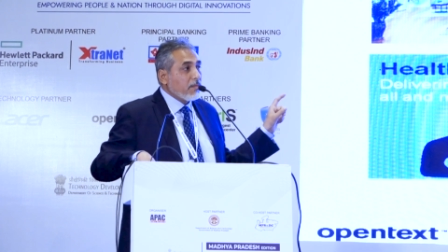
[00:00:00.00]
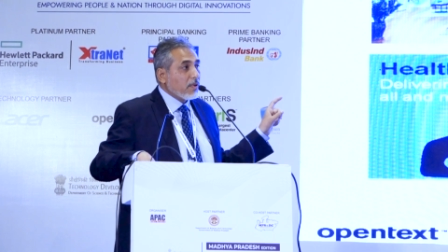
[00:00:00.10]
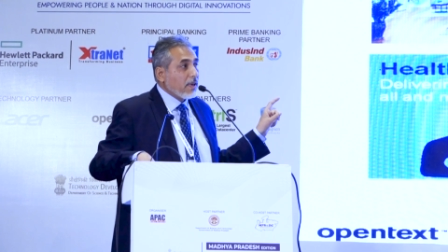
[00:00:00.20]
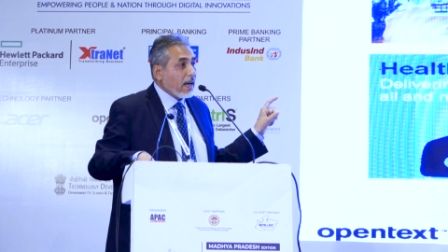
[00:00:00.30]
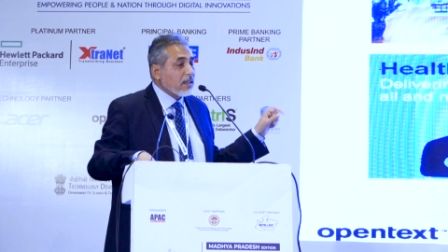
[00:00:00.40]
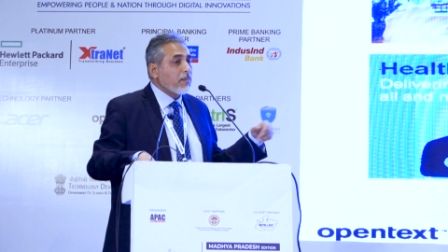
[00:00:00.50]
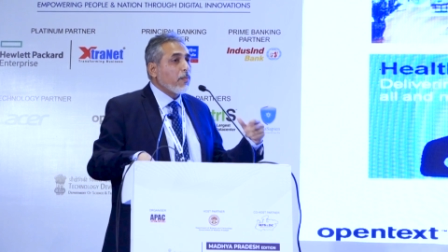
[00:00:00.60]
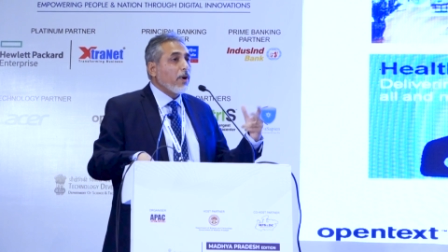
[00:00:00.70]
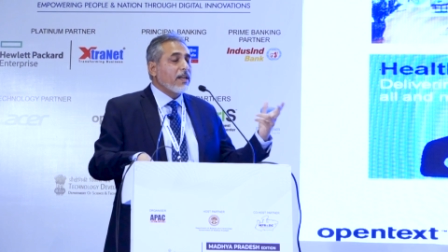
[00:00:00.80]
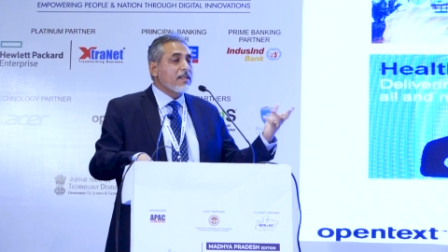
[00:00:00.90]
another
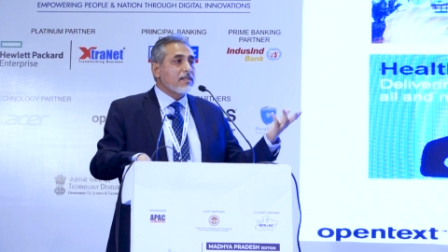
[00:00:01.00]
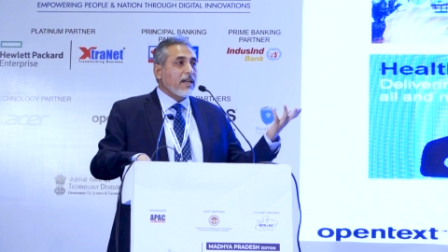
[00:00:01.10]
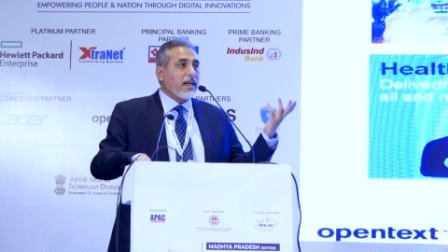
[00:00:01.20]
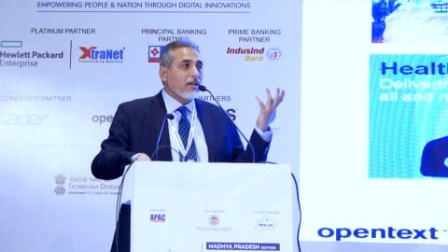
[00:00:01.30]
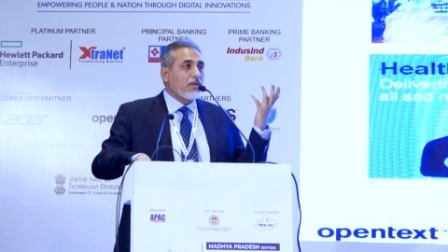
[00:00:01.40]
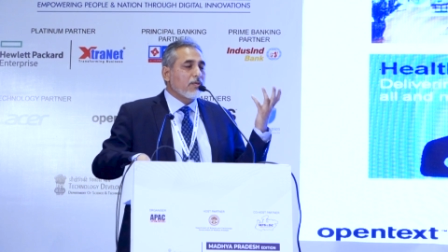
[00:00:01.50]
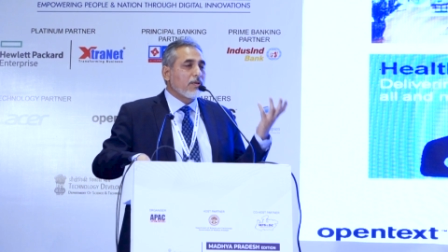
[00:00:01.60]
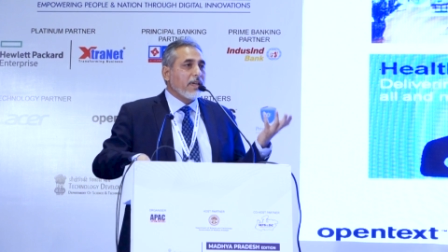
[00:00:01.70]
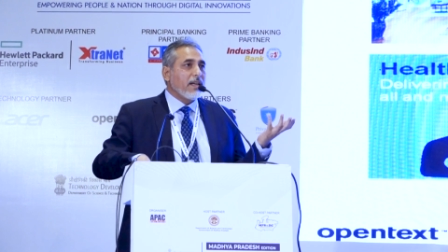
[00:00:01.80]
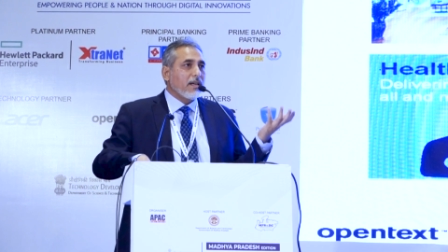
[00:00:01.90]
point is that, you know,
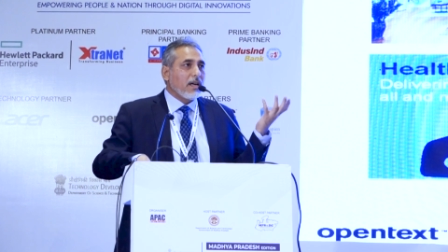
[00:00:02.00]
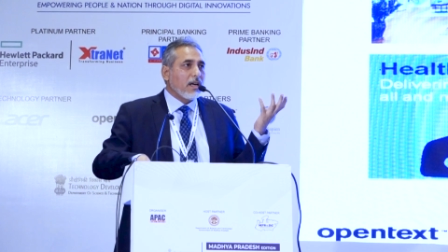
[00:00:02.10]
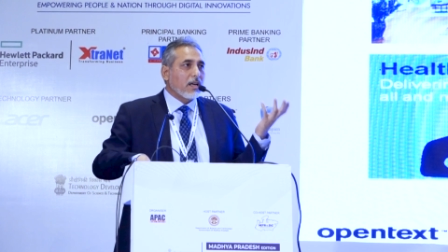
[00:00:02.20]
today uh,